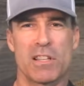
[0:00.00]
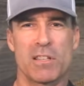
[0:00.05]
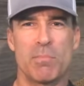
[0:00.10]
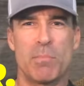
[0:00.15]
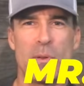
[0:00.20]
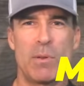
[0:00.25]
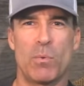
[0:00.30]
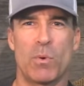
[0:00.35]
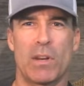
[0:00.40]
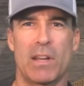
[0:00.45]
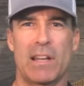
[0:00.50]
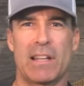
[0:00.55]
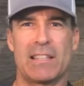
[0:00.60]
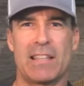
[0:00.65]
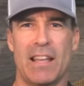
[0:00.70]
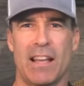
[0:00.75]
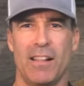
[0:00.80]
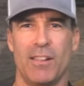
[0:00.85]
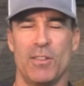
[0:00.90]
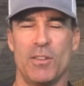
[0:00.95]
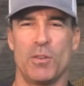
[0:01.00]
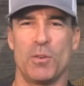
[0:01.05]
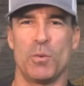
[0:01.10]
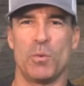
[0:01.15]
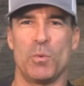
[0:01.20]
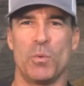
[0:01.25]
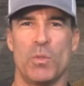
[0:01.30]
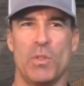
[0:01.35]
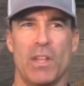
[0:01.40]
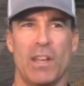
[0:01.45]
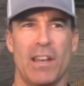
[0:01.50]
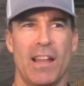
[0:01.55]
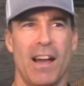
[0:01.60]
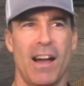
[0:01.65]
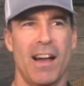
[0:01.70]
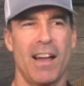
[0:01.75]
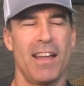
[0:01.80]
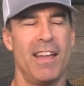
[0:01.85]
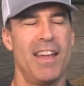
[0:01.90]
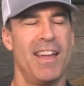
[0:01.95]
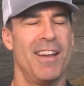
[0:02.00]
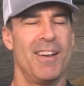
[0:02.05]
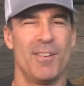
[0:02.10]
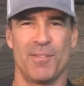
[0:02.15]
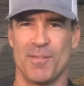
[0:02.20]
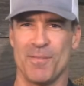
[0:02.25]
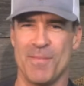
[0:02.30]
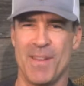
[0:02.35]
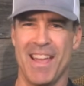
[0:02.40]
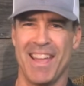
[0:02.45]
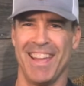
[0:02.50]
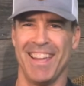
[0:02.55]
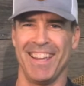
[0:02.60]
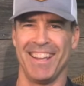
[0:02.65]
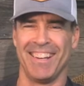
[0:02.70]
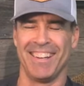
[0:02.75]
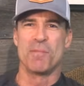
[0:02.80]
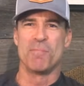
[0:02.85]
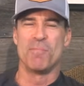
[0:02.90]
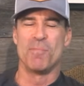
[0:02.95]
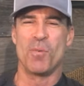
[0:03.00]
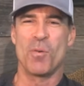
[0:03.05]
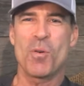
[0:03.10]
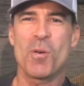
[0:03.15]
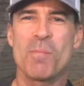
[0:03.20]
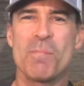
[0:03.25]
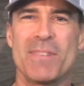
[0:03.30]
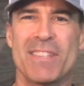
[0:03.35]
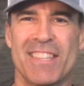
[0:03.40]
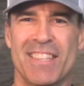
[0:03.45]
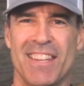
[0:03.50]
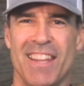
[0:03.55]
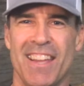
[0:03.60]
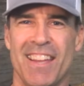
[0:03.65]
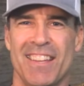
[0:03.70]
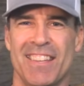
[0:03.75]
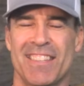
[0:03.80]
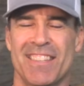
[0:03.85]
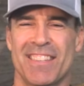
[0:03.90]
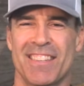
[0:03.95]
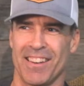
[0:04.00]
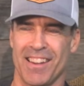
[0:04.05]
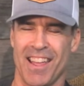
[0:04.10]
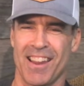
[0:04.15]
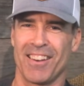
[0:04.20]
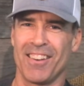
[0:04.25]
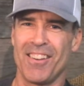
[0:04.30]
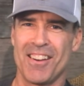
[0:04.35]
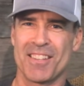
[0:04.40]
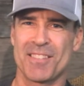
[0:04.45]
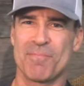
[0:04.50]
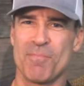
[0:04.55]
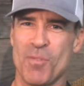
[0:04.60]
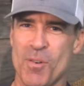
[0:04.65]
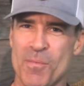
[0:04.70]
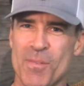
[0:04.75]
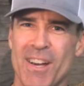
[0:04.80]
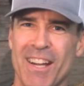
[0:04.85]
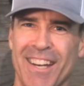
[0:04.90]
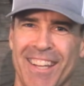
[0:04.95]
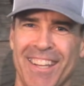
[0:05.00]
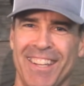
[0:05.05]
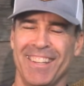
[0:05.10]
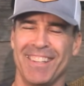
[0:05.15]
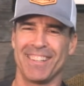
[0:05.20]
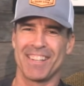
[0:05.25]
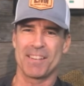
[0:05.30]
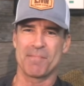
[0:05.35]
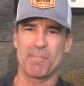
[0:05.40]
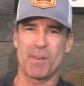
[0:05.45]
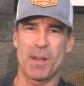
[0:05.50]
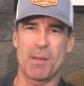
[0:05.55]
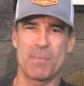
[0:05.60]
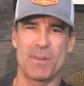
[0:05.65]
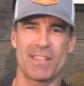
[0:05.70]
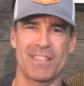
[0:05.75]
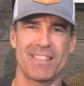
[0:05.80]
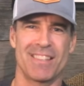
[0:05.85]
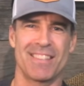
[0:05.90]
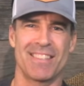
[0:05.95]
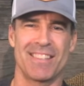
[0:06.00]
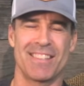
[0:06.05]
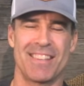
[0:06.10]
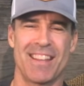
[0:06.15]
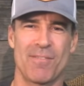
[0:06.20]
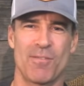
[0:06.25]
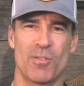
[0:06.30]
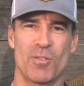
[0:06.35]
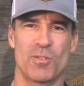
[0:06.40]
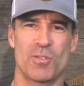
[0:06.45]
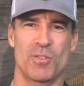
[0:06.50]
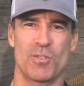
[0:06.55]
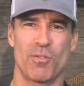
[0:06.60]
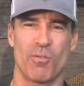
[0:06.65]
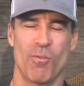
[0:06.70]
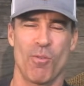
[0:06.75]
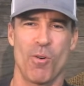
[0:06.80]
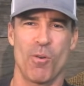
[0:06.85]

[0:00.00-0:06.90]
me when I tell you that I have made more mistakes and lost more money in my business endeavors throughout